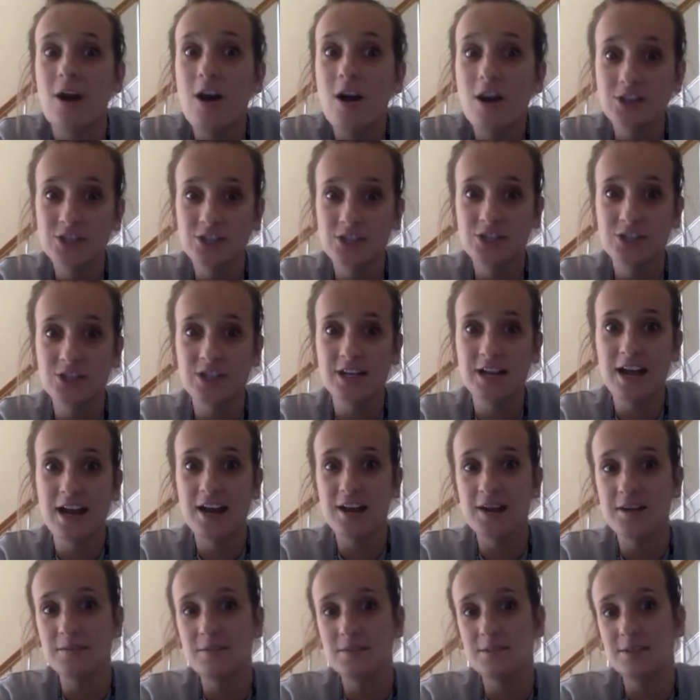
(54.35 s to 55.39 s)
oxygen
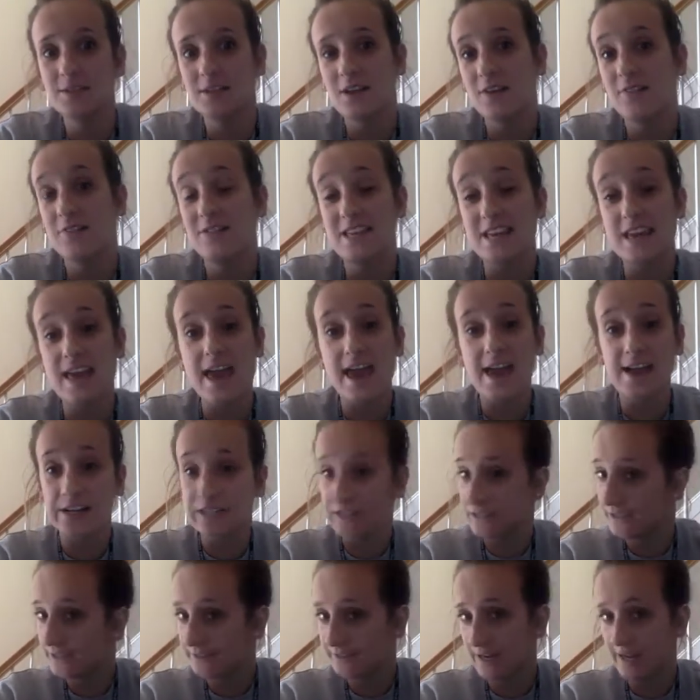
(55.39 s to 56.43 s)
atoms of the
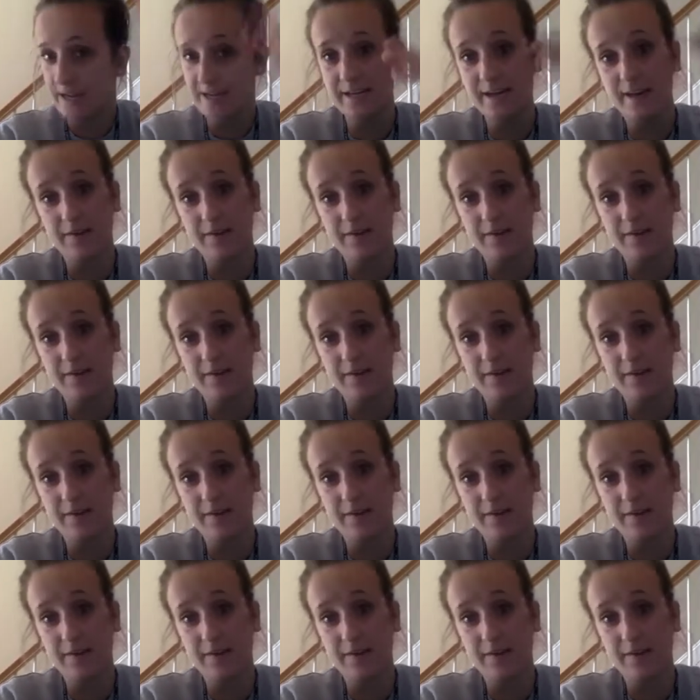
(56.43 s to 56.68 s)
air, right?